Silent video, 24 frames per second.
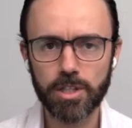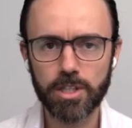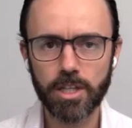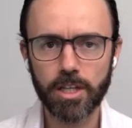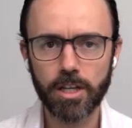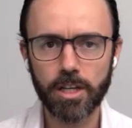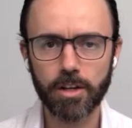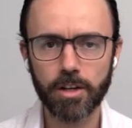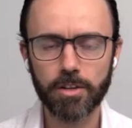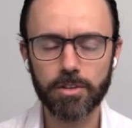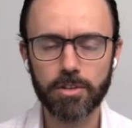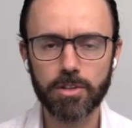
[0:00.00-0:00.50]

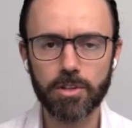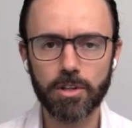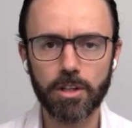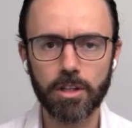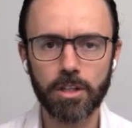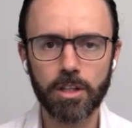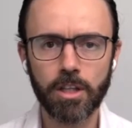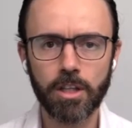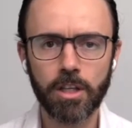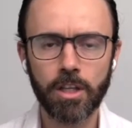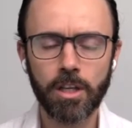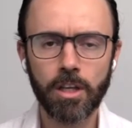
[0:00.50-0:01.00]

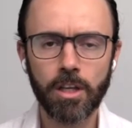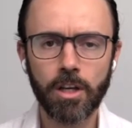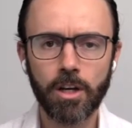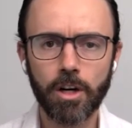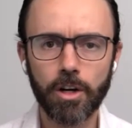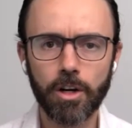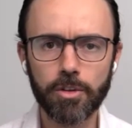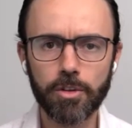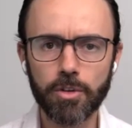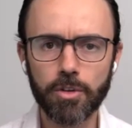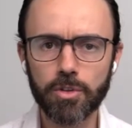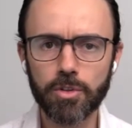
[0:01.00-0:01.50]
Council.
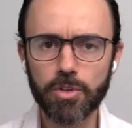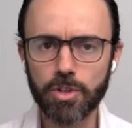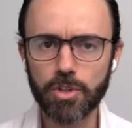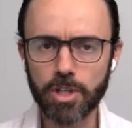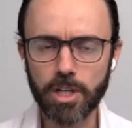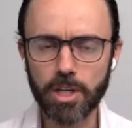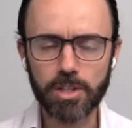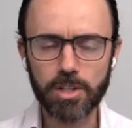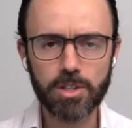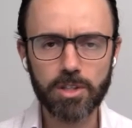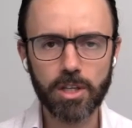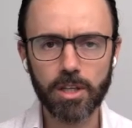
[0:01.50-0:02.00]
Are you
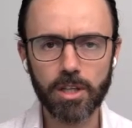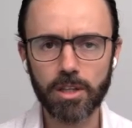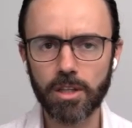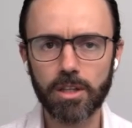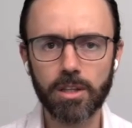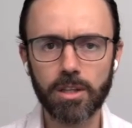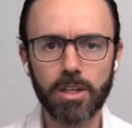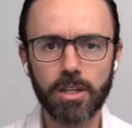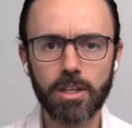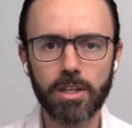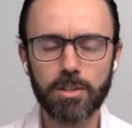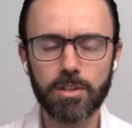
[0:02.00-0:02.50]
suggesting
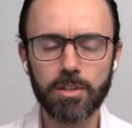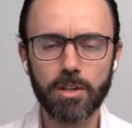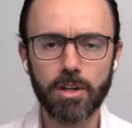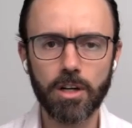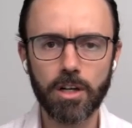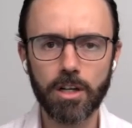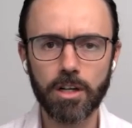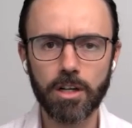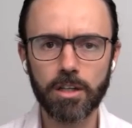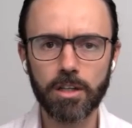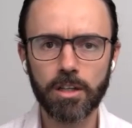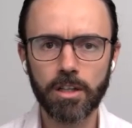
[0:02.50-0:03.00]
that these
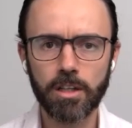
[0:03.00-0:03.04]
are